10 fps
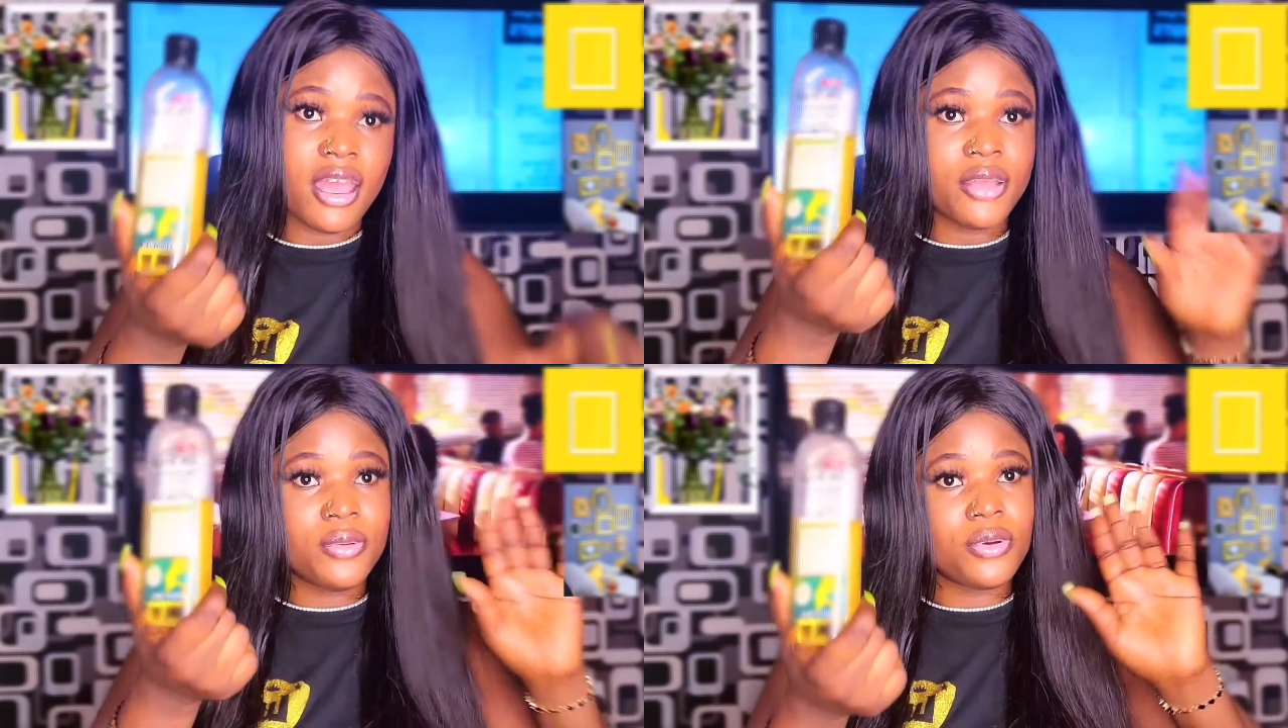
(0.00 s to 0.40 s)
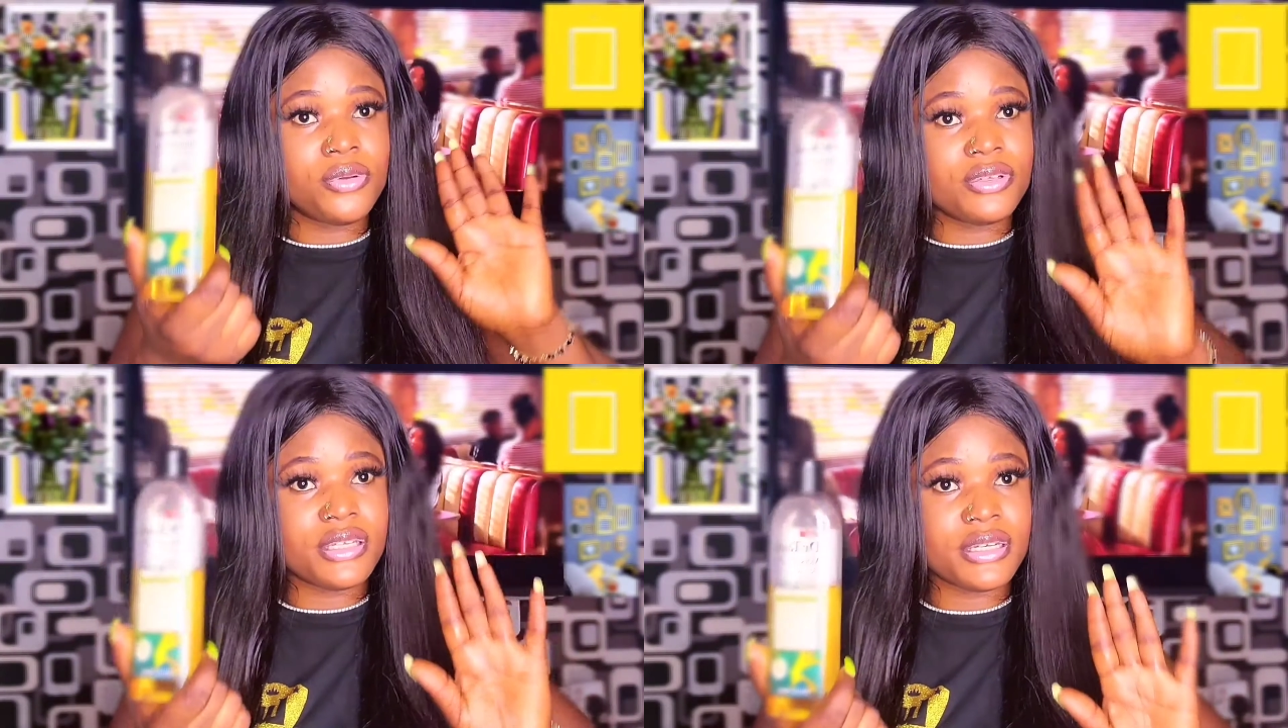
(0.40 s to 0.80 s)
and you're
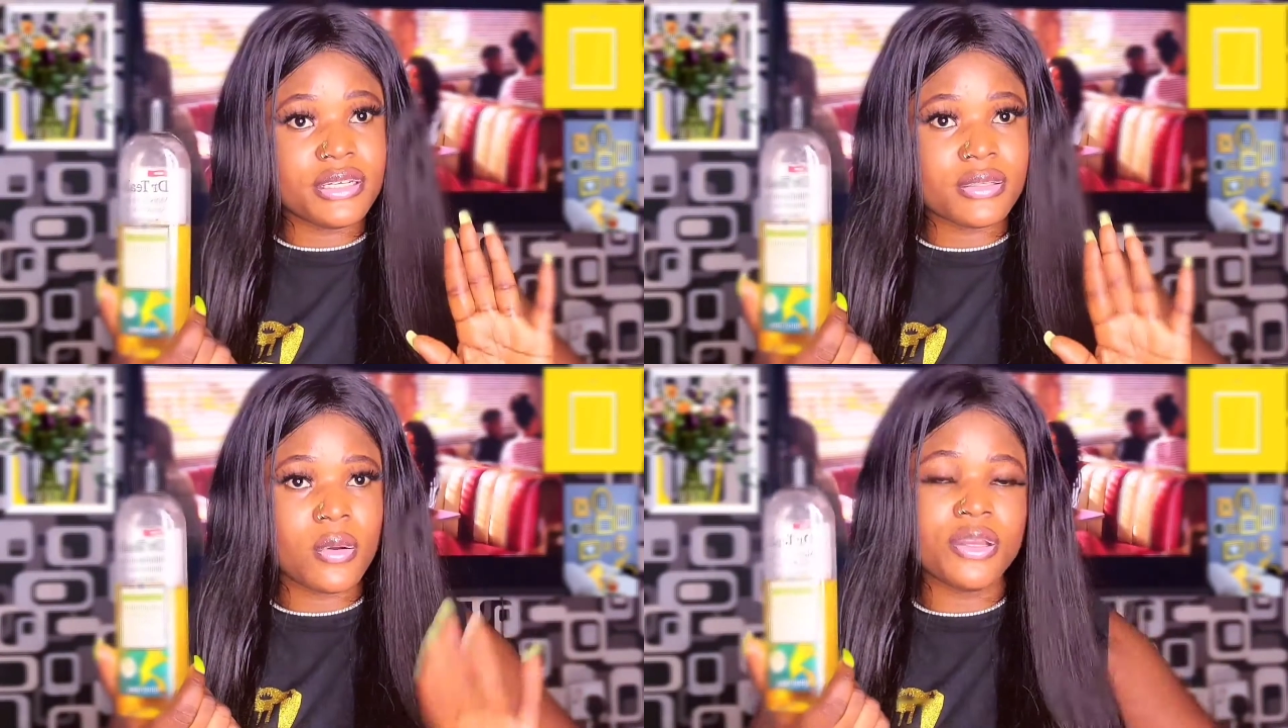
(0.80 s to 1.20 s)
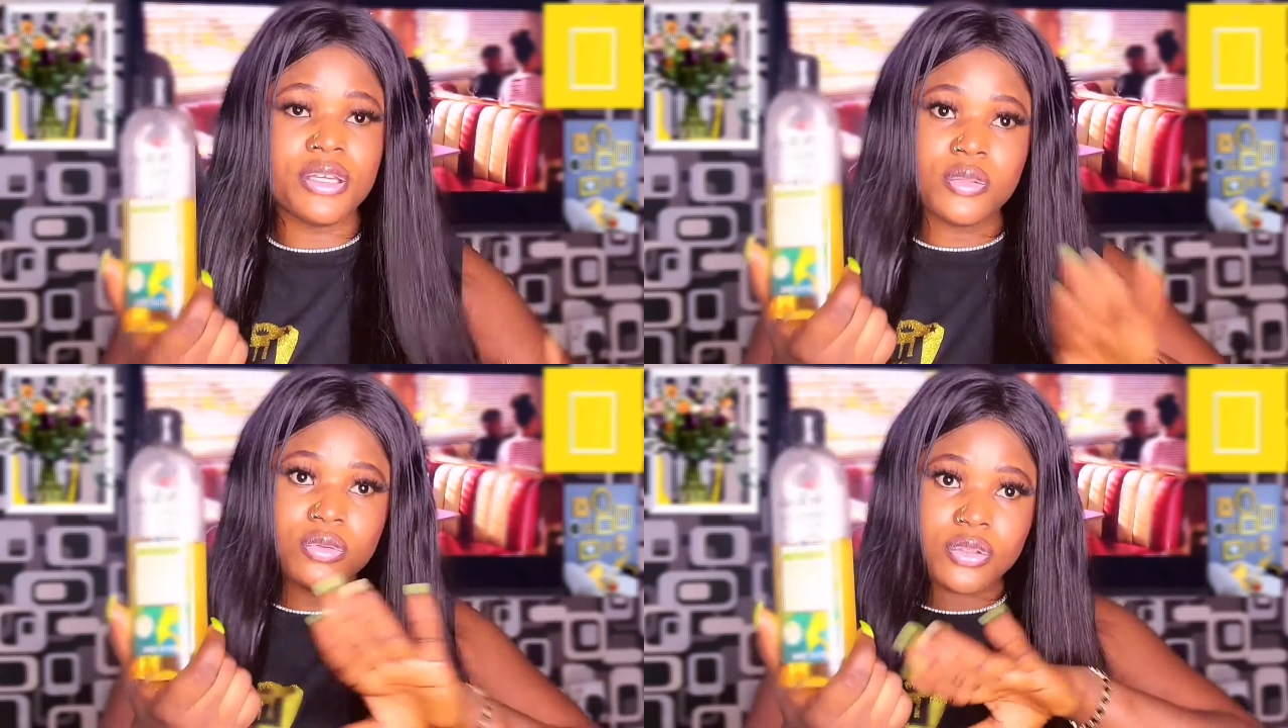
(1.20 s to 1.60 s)
using this oil,
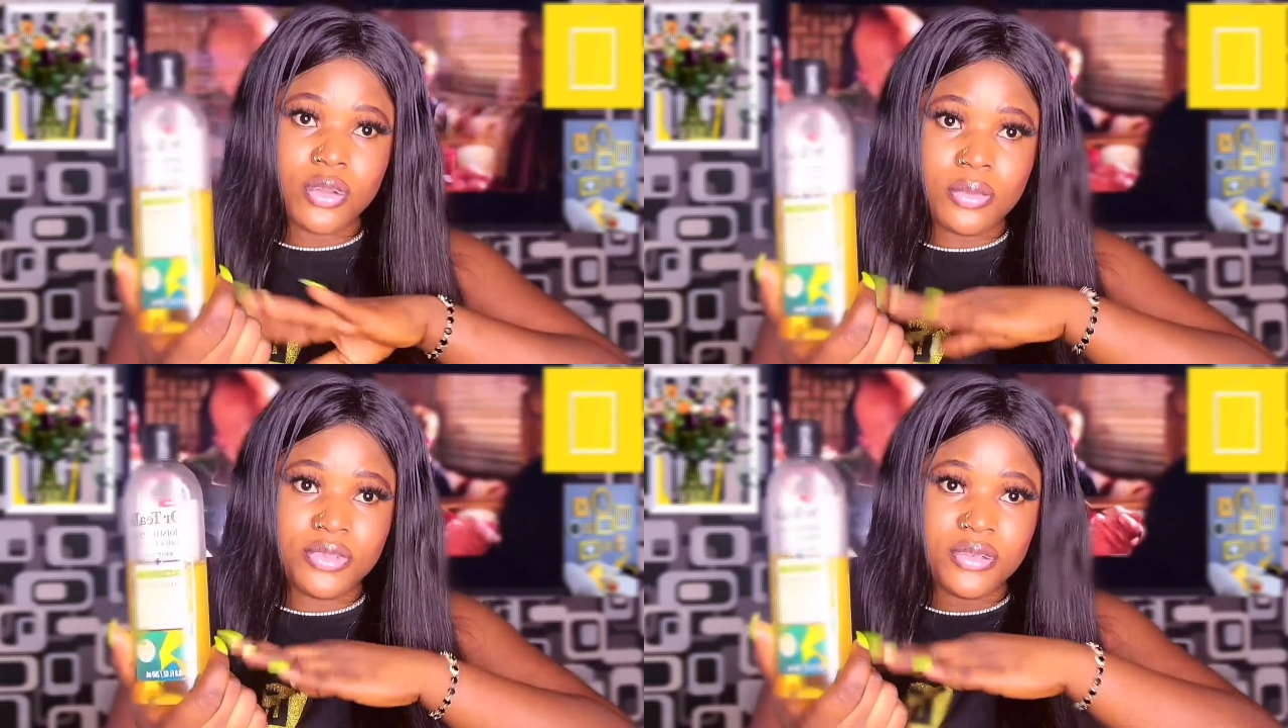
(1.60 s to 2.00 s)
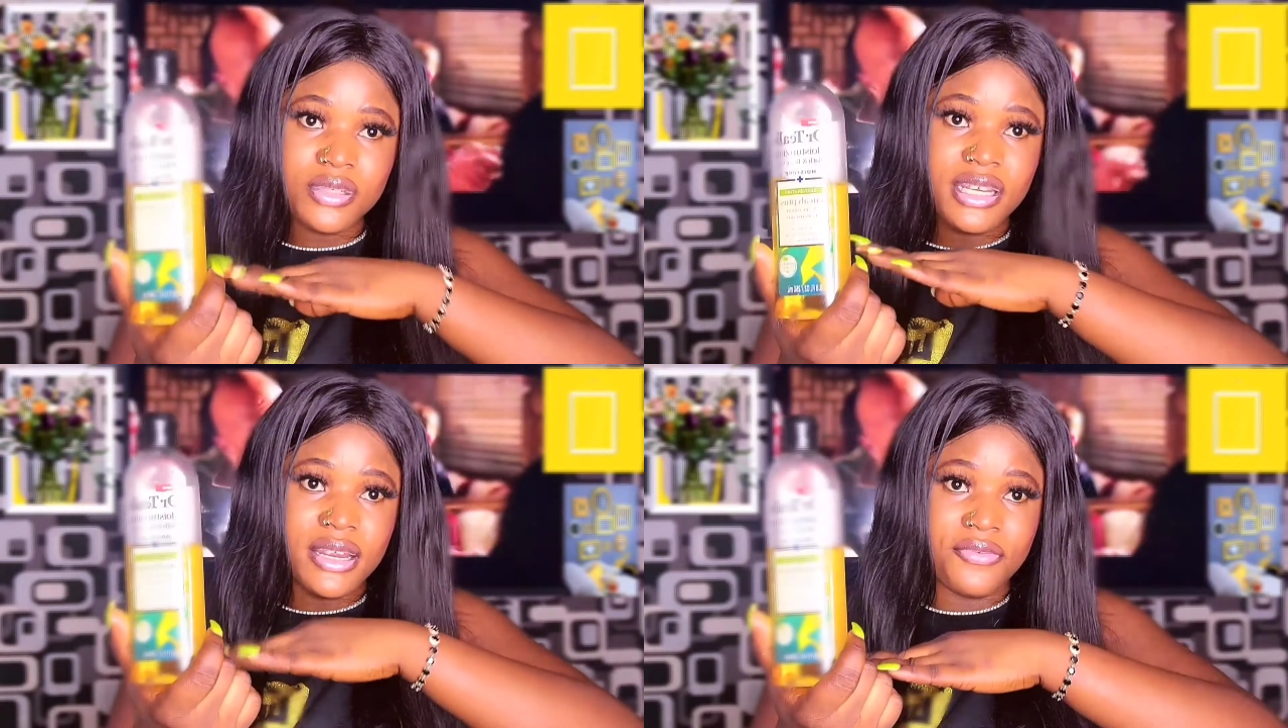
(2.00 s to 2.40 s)
it will
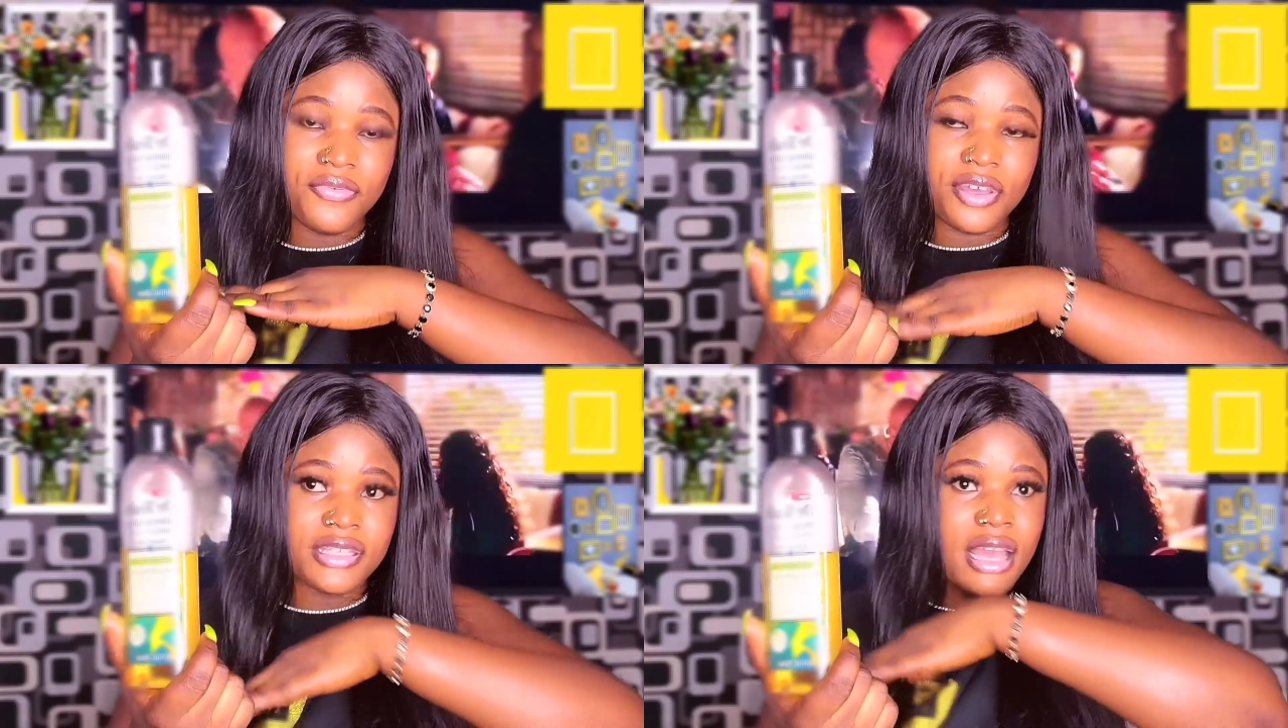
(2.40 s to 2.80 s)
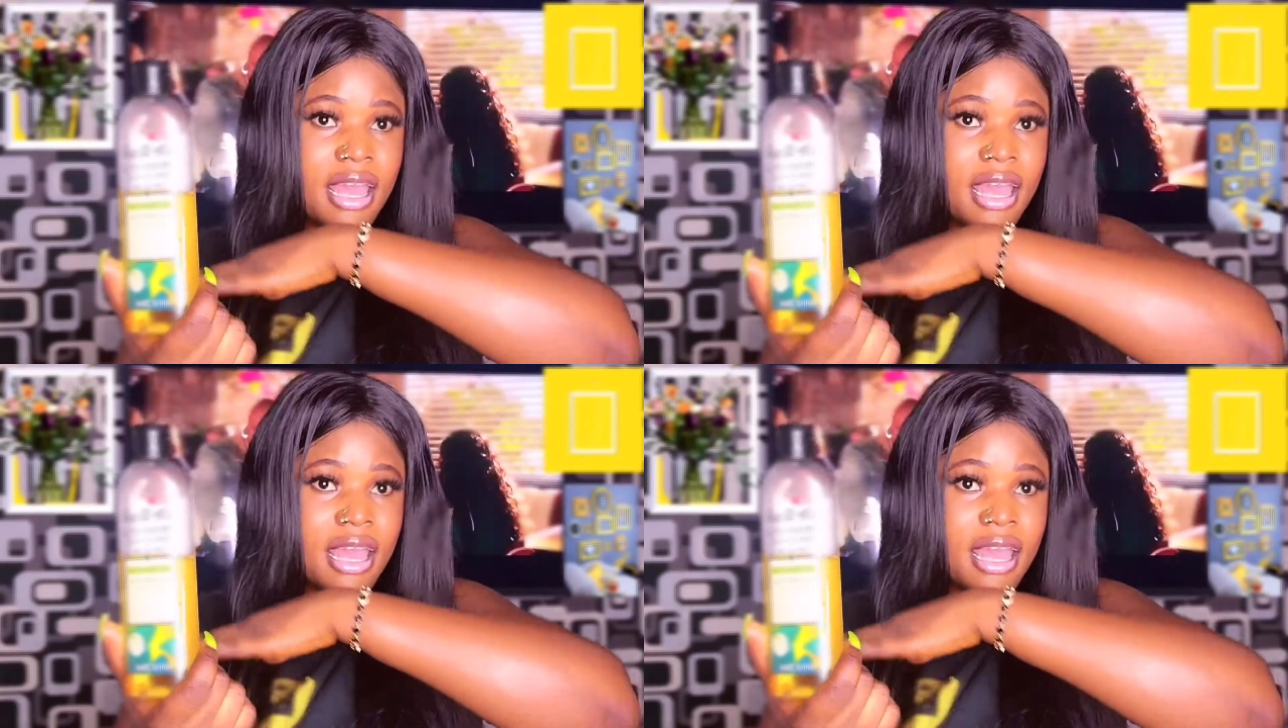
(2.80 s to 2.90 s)
subdue the effect